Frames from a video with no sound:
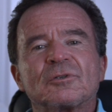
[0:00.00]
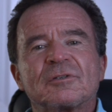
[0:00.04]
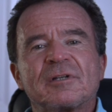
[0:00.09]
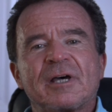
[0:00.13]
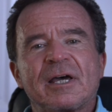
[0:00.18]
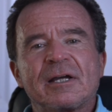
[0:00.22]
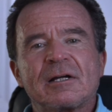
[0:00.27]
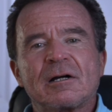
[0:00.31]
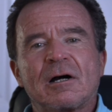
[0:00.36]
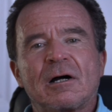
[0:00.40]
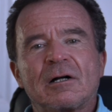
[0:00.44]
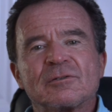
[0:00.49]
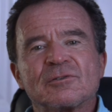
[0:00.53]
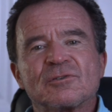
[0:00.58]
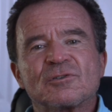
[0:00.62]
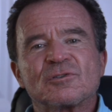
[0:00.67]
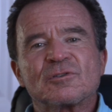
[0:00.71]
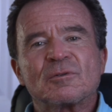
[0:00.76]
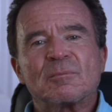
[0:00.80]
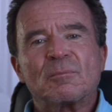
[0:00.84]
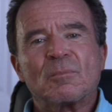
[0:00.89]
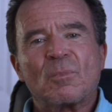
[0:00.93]
take on
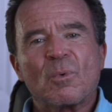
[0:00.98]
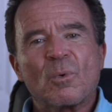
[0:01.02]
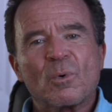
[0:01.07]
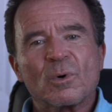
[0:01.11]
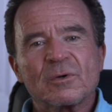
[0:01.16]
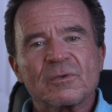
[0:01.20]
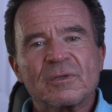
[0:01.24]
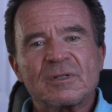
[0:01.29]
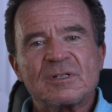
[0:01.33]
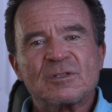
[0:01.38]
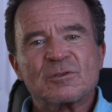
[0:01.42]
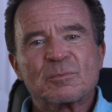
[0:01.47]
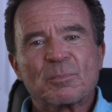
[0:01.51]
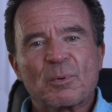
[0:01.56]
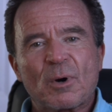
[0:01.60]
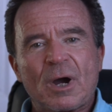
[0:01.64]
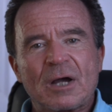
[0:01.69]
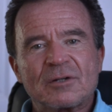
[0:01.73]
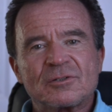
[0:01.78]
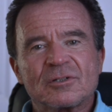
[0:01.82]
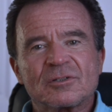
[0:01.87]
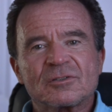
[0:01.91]
some more of these
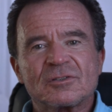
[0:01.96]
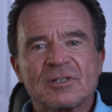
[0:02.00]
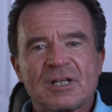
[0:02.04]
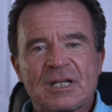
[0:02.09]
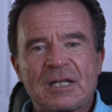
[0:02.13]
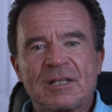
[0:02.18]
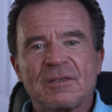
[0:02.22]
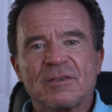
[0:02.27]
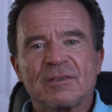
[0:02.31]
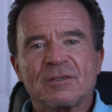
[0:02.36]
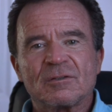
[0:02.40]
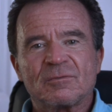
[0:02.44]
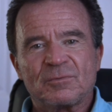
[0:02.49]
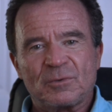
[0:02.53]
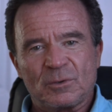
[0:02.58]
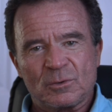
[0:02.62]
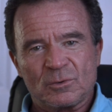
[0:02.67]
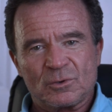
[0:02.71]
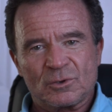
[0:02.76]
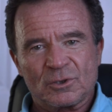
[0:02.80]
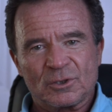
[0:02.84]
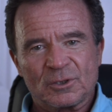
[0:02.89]
projects in the
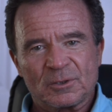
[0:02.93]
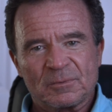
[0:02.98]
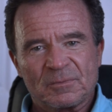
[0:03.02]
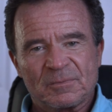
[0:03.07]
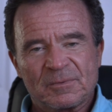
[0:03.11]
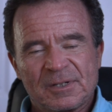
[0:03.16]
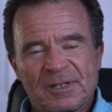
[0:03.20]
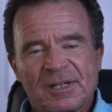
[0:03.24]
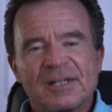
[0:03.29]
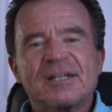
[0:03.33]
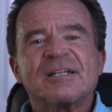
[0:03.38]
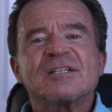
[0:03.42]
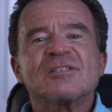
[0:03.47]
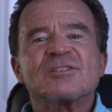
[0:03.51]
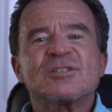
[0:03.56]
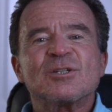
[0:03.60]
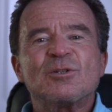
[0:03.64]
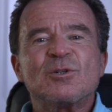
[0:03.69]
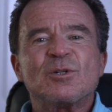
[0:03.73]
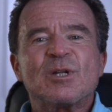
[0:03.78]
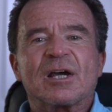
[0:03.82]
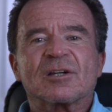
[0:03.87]
future.
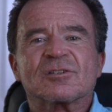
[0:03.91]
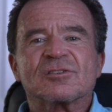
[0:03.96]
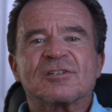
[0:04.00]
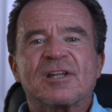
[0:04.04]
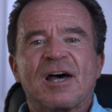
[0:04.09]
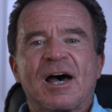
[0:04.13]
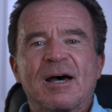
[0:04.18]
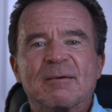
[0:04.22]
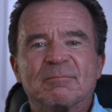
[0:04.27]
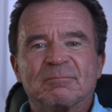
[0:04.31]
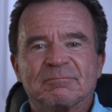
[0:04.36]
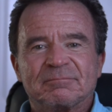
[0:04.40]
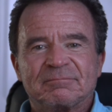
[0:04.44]
See you next time.